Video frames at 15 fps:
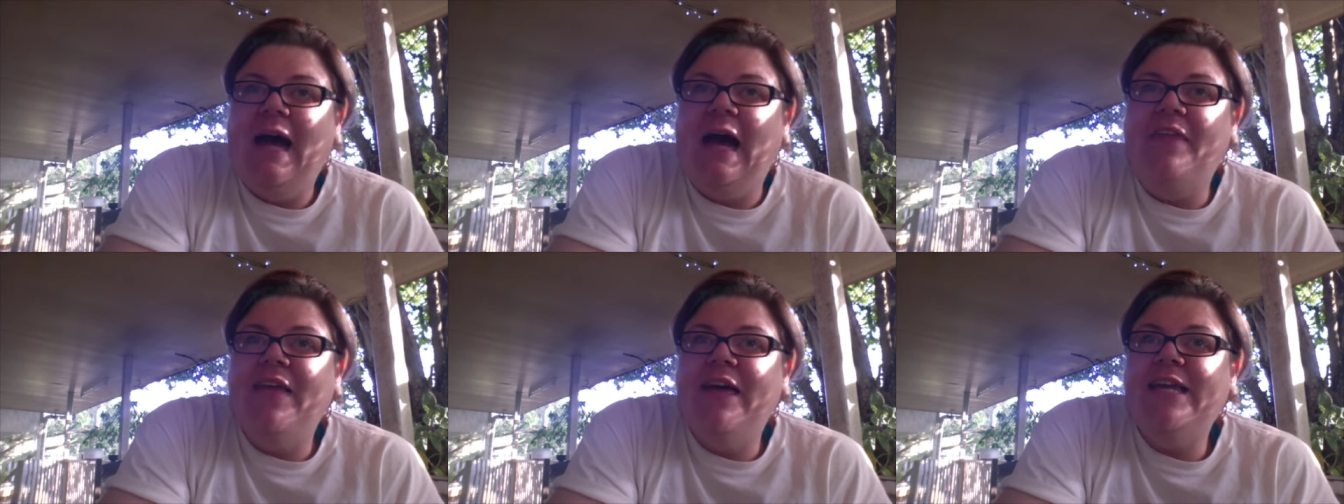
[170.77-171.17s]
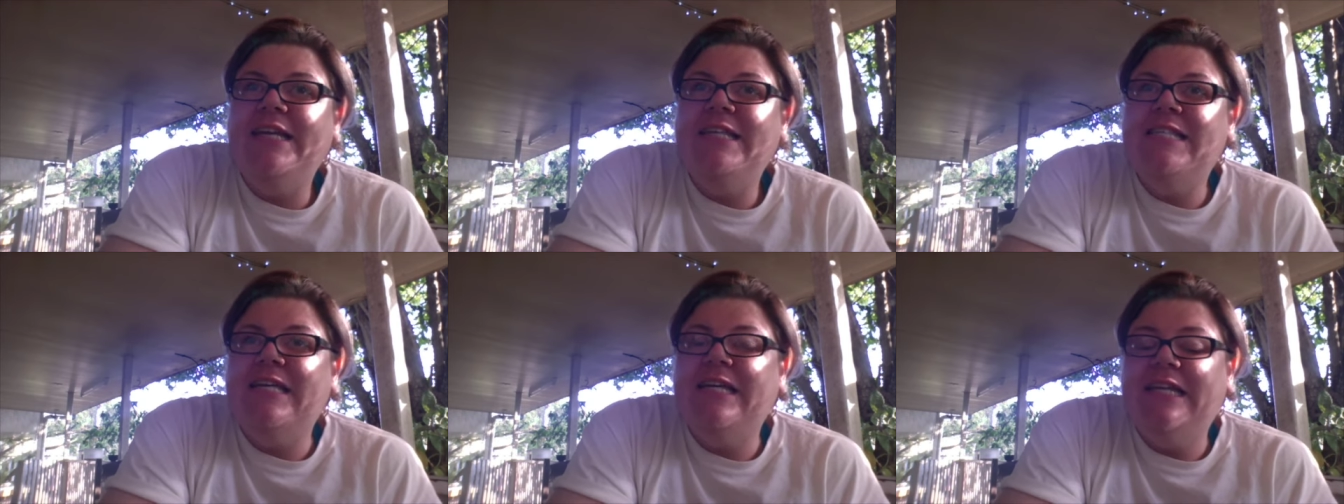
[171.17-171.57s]
And that
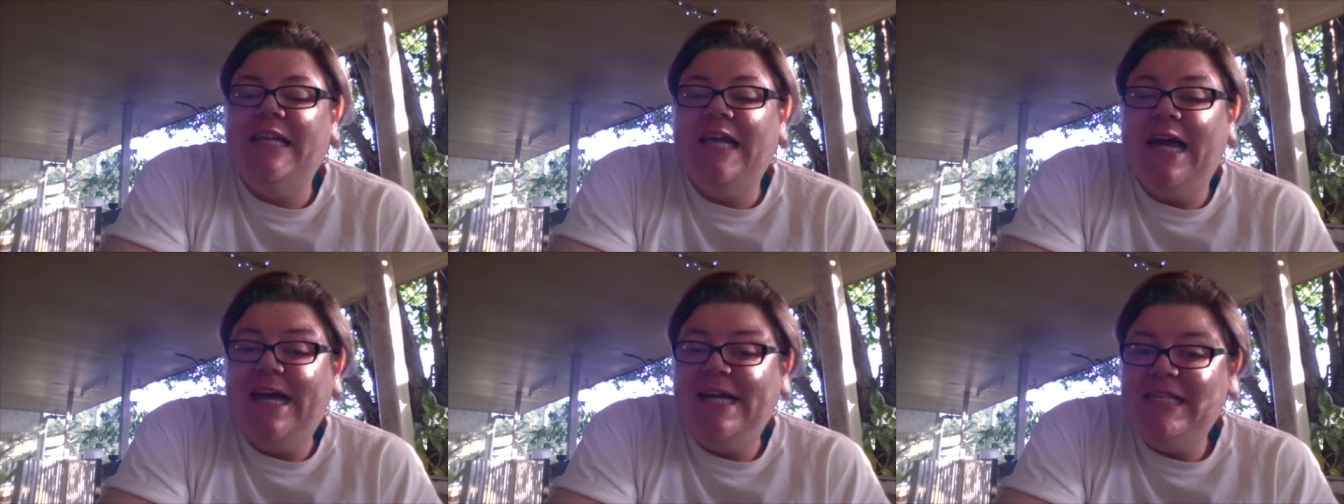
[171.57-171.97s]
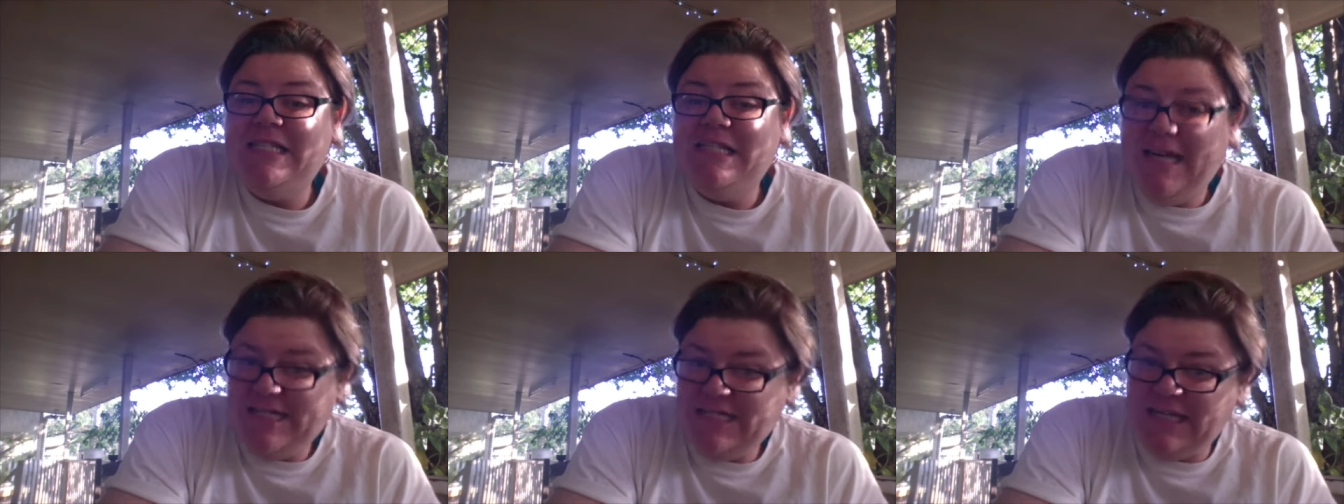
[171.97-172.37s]
is in a
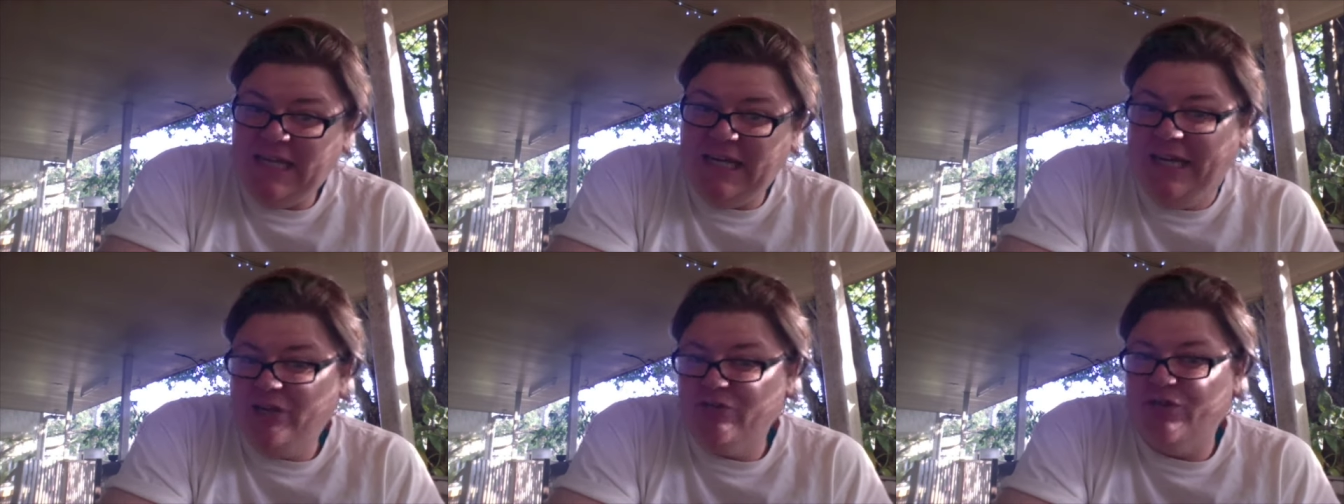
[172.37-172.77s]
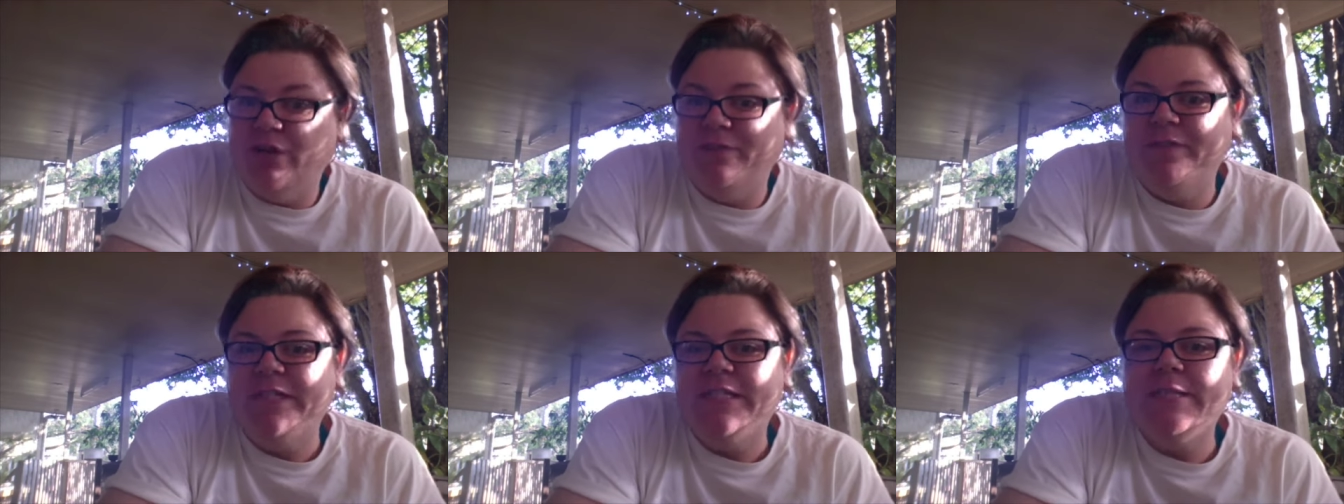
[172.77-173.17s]
state electorate
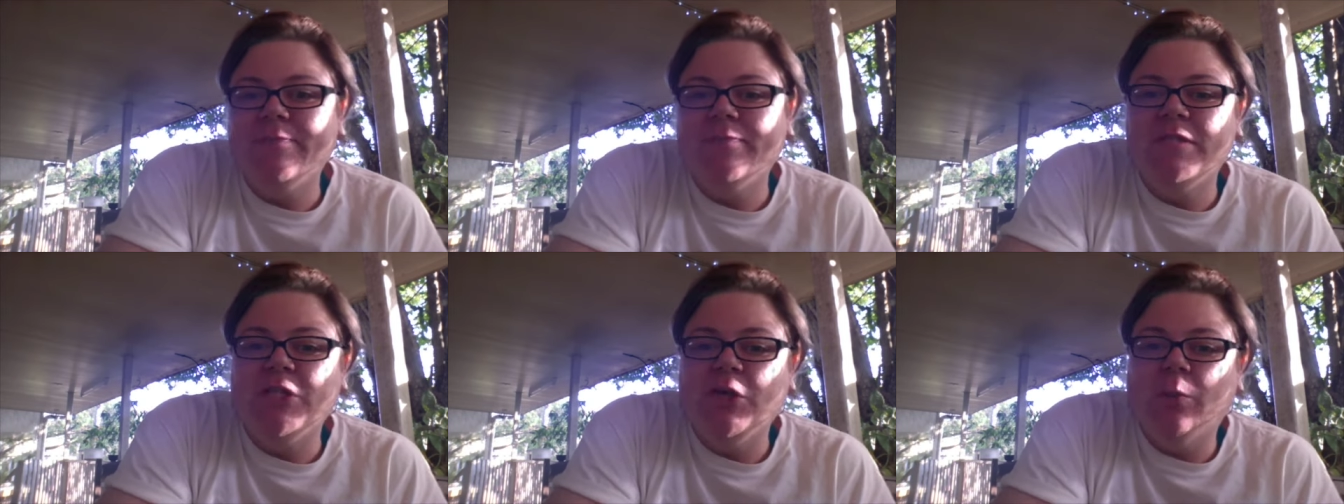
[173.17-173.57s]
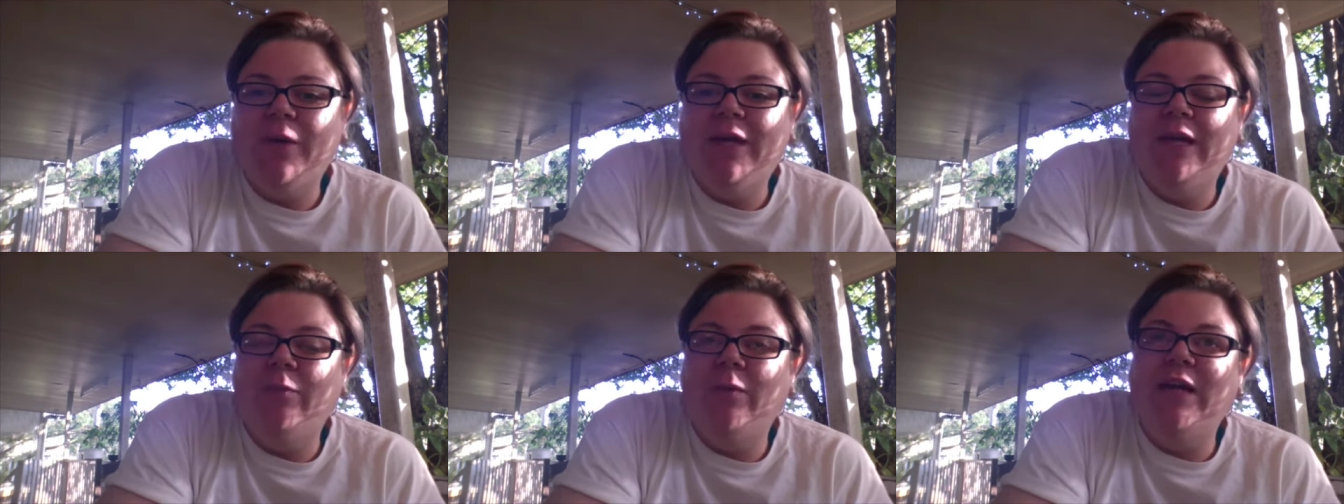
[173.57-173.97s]
office. So
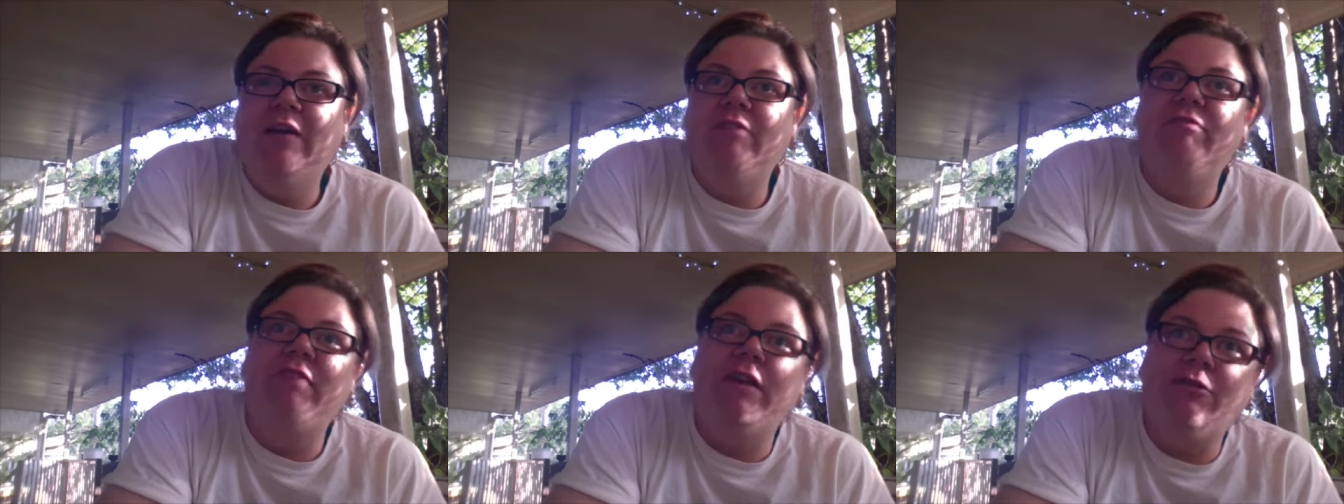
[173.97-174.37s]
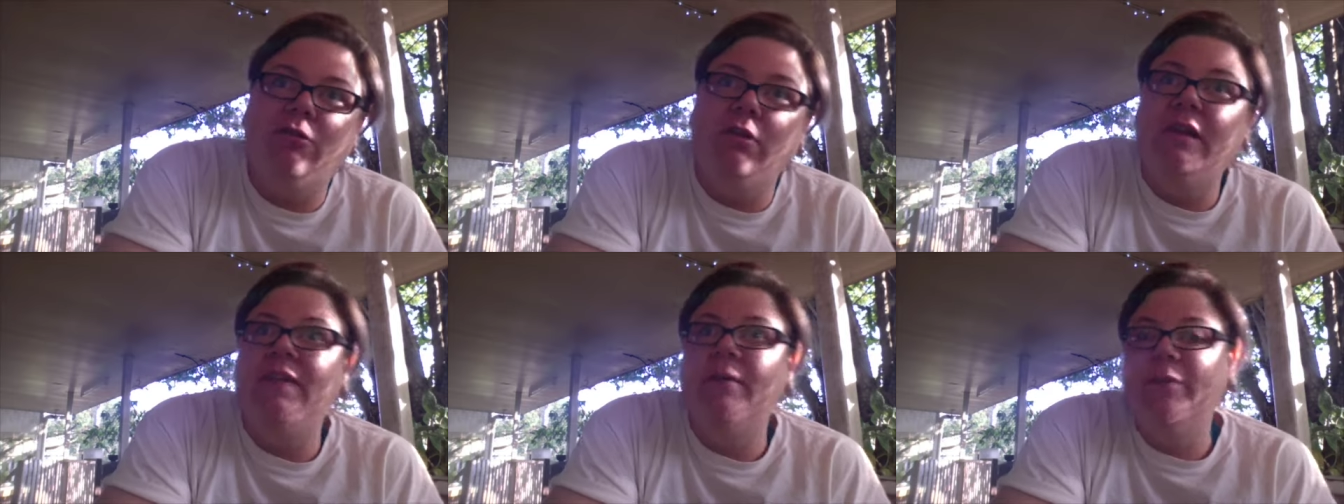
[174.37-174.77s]
here we have
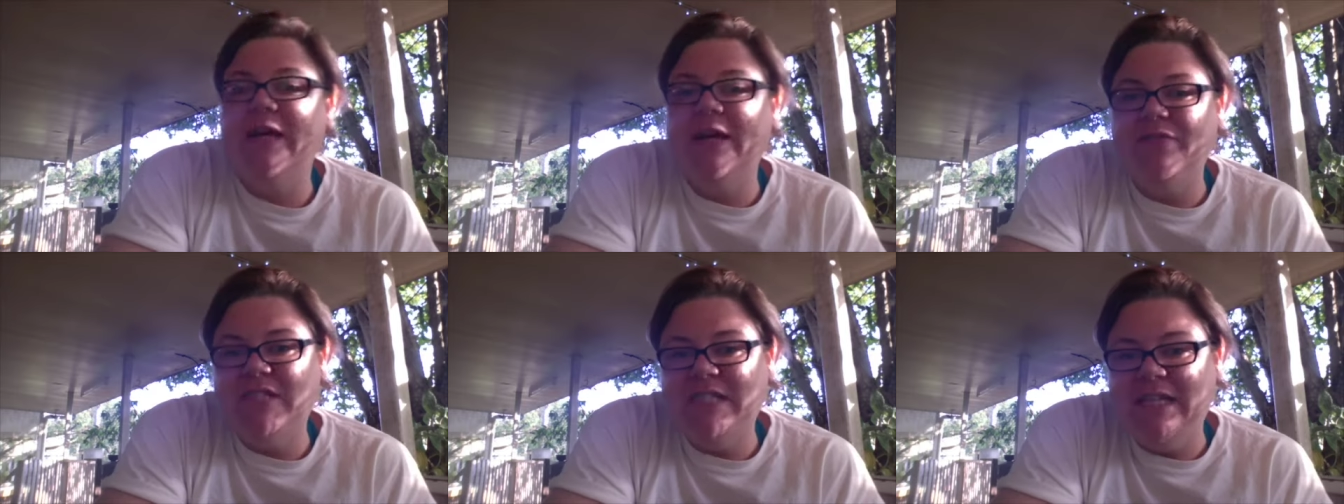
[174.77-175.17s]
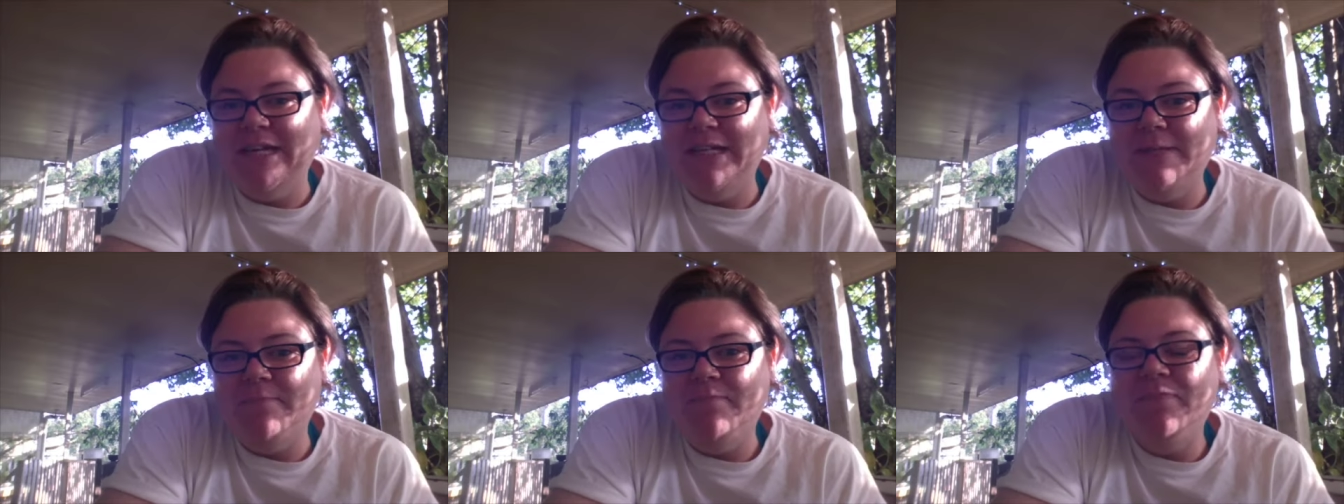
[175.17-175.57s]
federal, and then we have state.